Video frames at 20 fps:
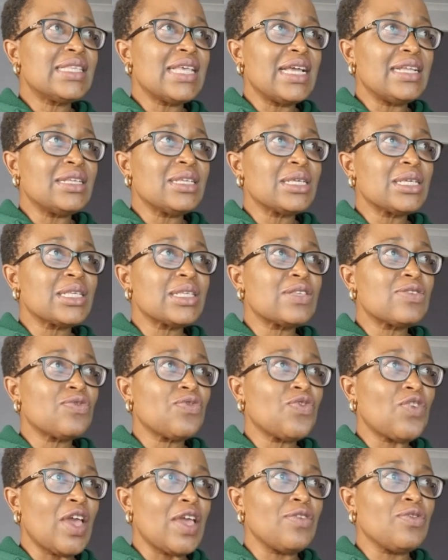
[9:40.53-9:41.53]

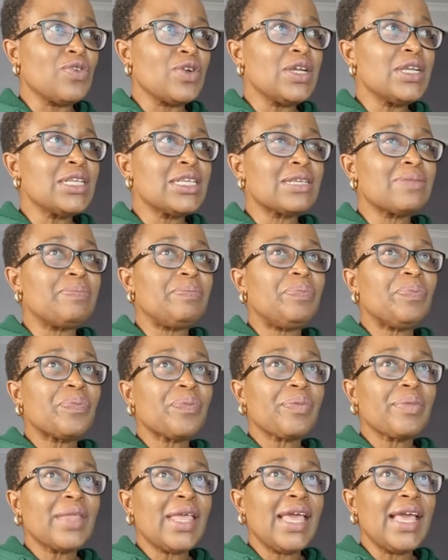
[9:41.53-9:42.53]
Santa's favorite,
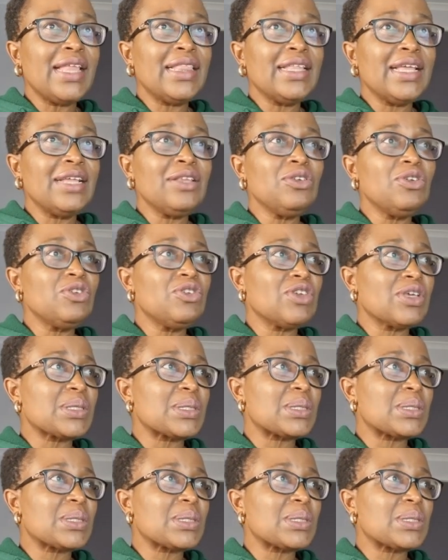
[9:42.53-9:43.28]
and then